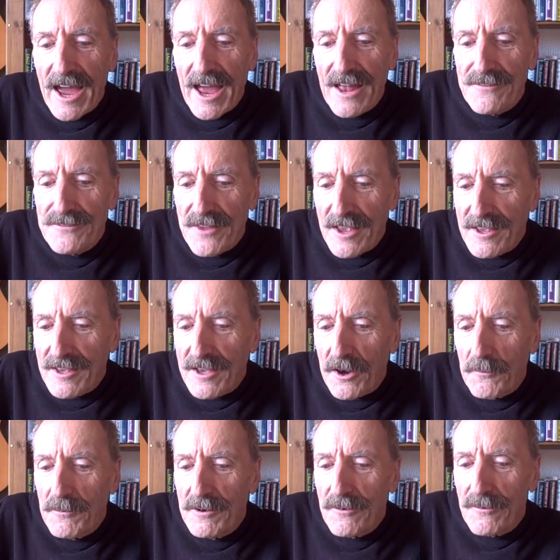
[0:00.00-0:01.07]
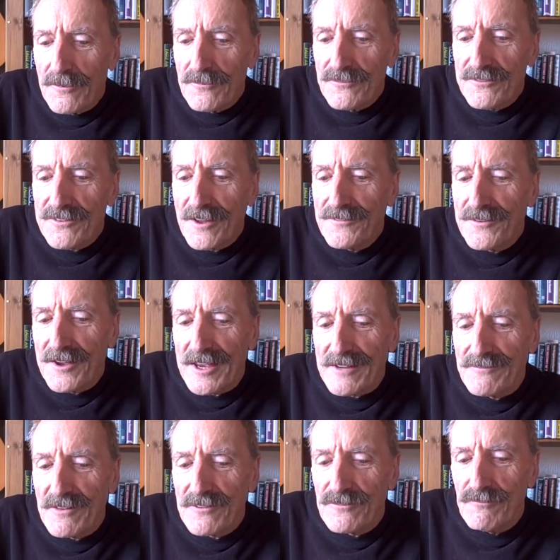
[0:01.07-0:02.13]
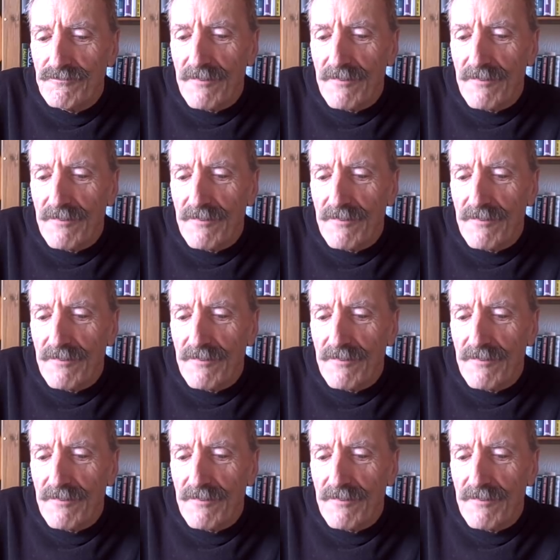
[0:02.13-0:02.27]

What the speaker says: and then go along on Sunday evening to